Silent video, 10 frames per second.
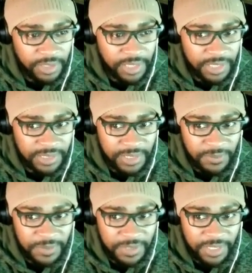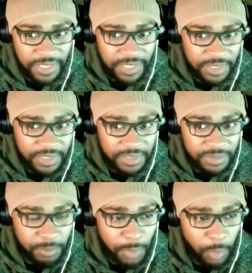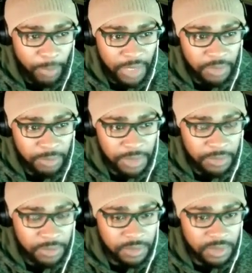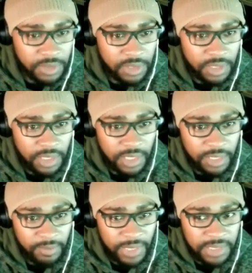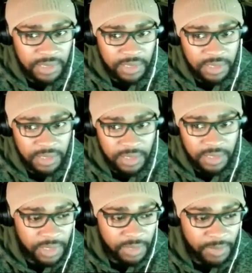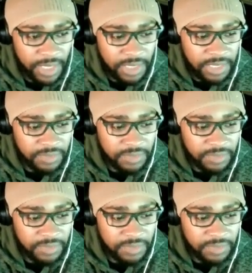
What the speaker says: as they would say, is Mo Better Blues. And basically, anybody that's